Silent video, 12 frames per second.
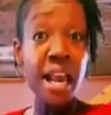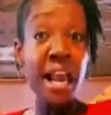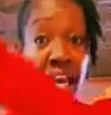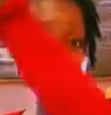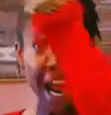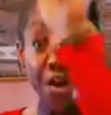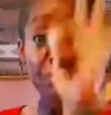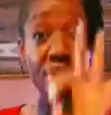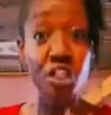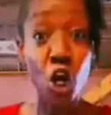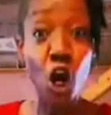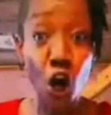and how it
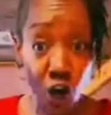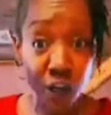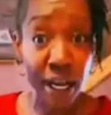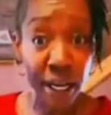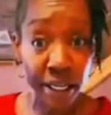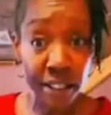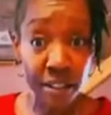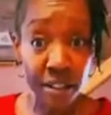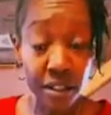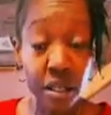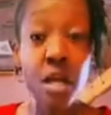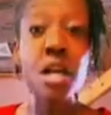is hurting
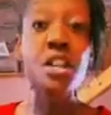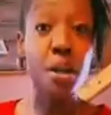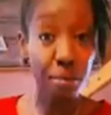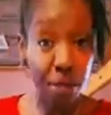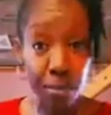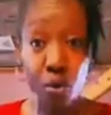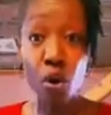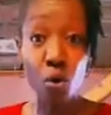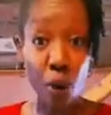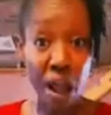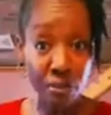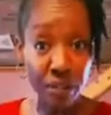the people
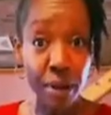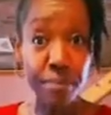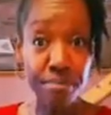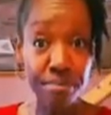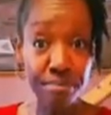around them.